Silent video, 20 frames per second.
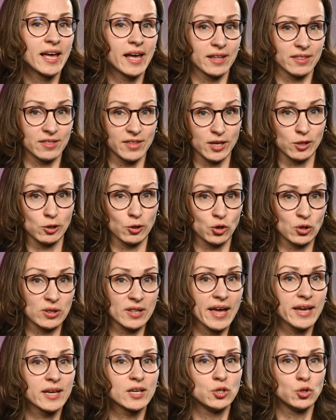they look
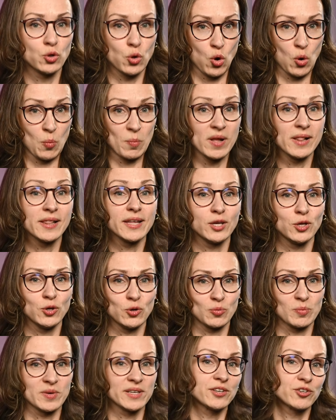like normal
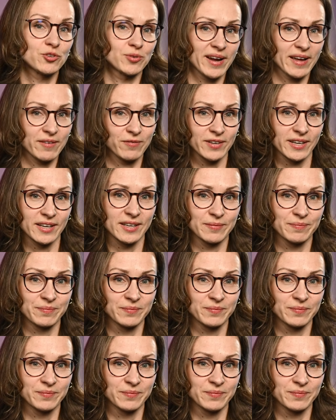human traffic.